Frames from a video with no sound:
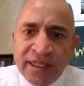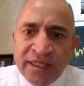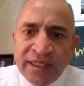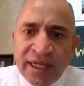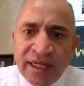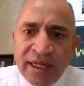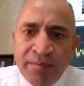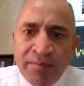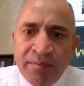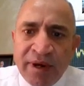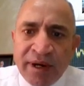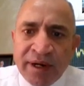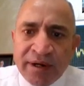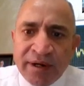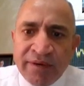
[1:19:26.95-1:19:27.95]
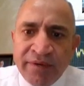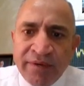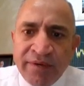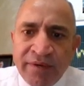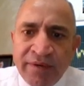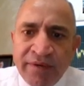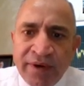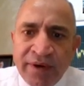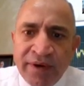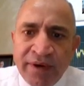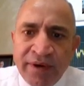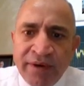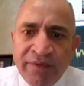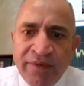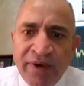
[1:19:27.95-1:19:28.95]
candlestick number
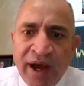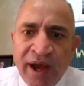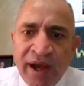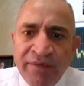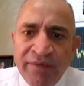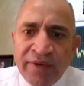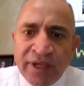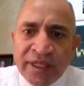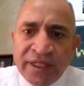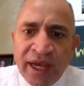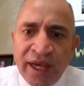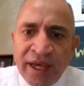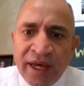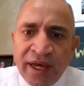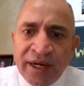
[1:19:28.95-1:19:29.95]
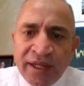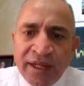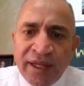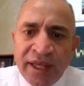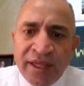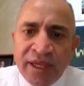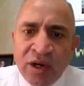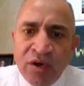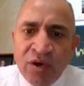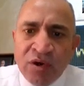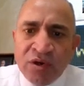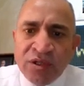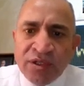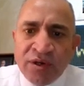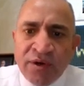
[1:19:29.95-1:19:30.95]
5 is higher than the
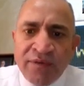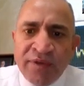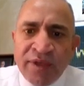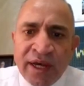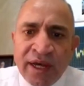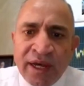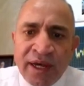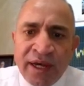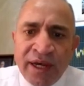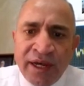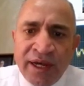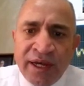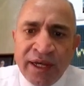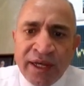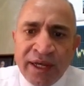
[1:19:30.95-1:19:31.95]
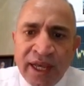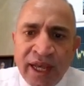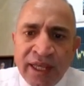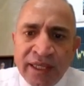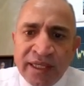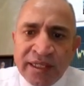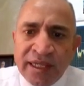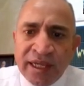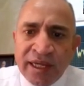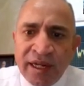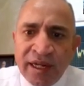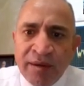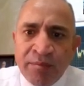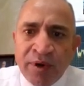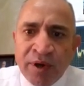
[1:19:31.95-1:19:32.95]
close of the
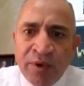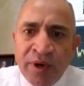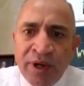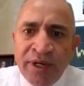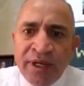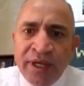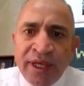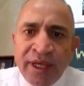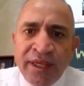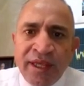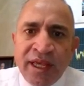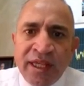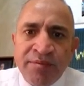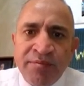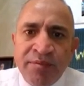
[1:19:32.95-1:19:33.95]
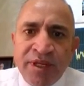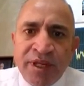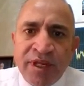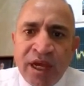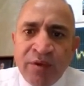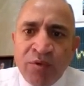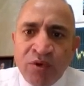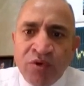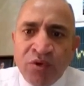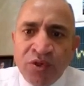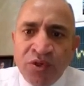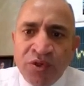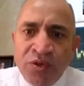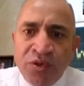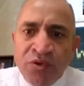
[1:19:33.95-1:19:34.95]
candlestick number 1. That means I
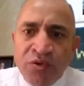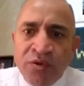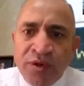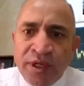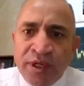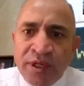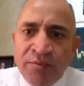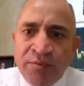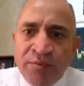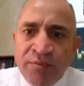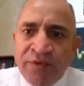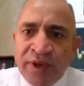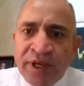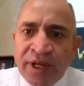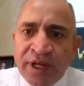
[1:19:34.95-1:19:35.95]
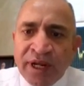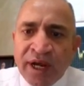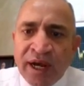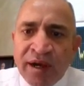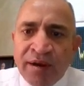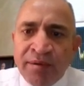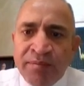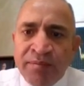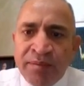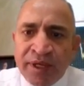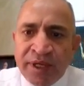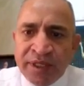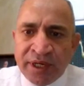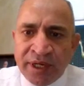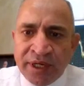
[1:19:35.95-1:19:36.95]
will continue moving in
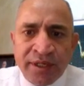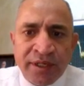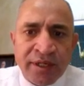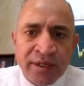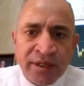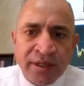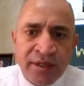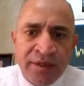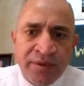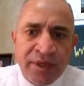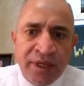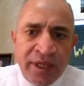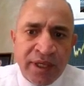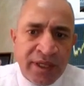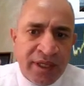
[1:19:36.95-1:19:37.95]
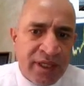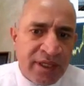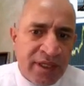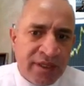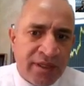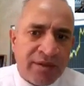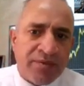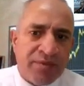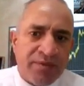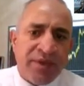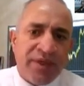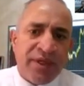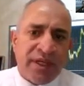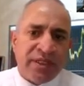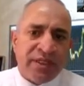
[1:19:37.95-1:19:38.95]
uptrend. In an uptrend.
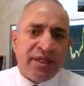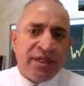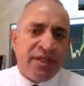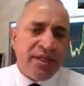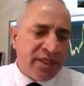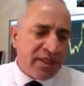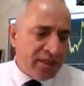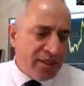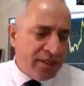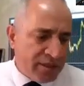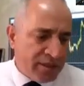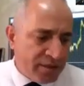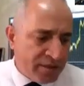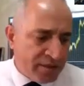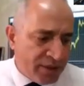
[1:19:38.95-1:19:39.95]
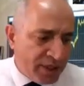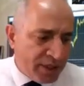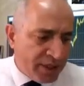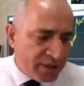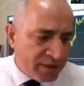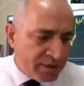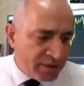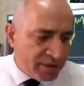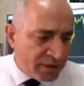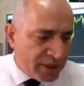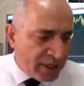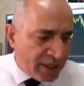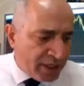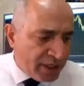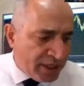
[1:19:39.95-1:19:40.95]
Interesting, very interesting.
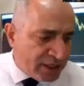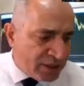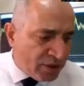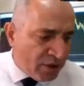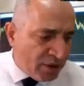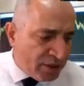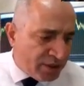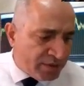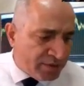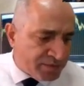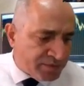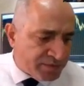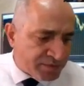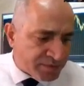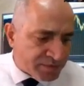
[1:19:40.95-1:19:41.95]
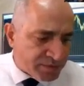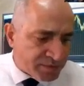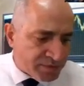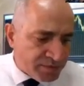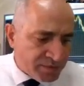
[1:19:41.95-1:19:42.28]
Can we apply more